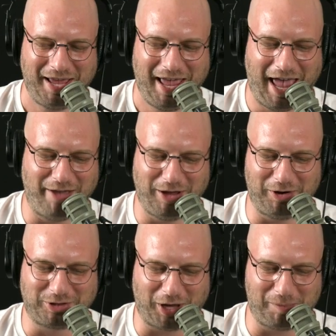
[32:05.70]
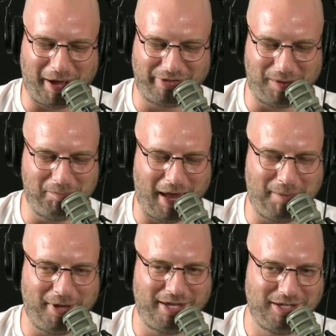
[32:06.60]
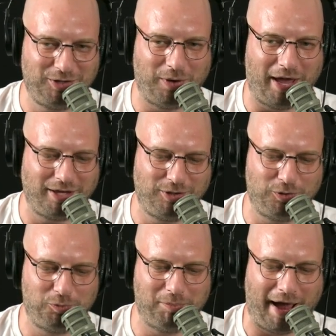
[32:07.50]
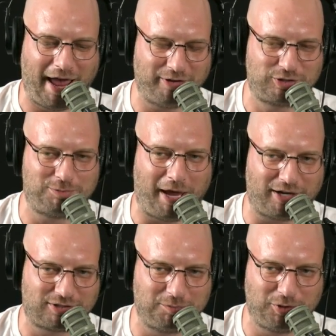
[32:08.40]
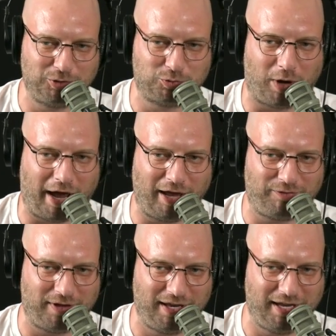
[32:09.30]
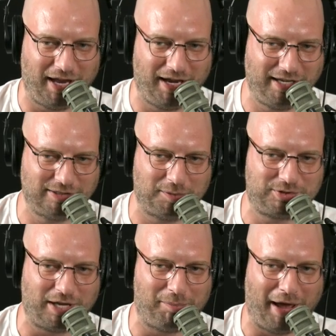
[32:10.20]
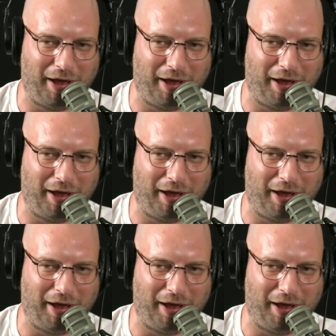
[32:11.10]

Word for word: have you ever thought about that maybe you you might have smashed some dude's wife and he and he's upset about